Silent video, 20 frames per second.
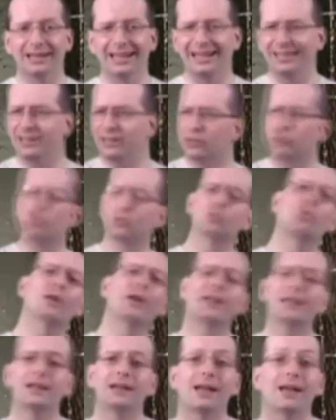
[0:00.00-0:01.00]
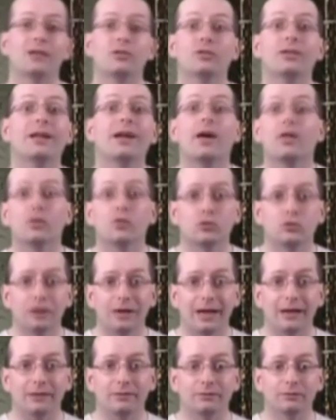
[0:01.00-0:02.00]
It doesn't recognize the other
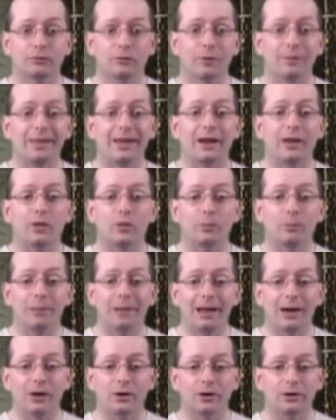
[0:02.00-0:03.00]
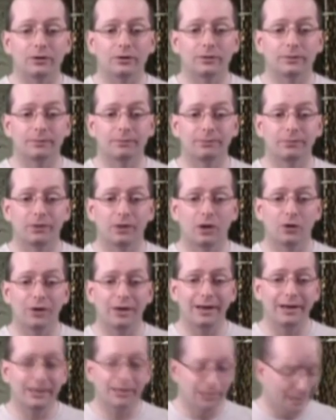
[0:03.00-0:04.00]
set from that other parent. All
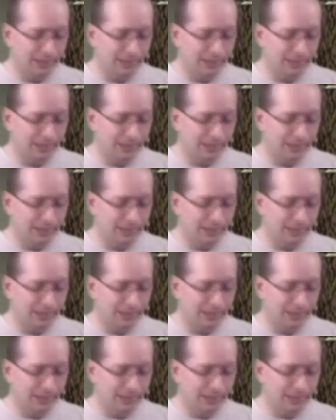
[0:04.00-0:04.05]
right?